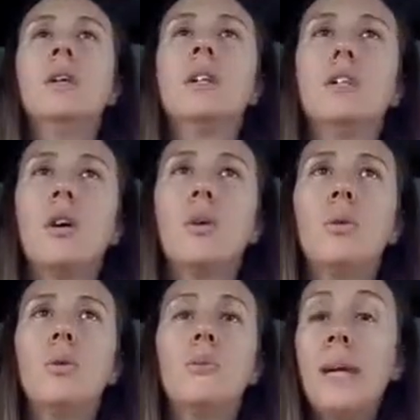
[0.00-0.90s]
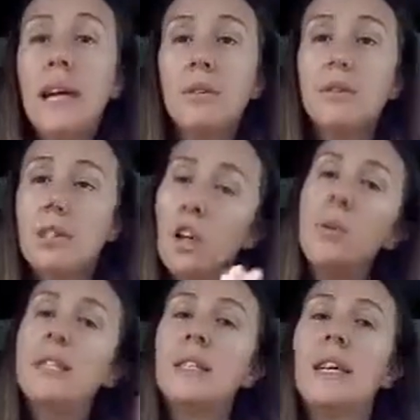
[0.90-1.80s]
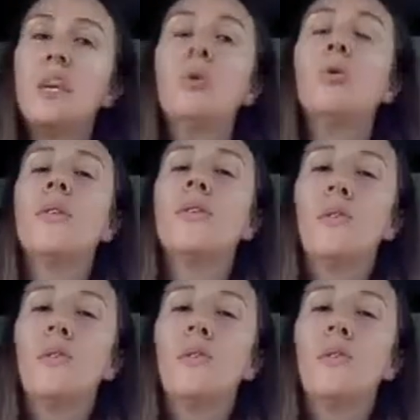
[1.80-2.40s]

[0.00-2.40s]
So yeah, slow and steady will win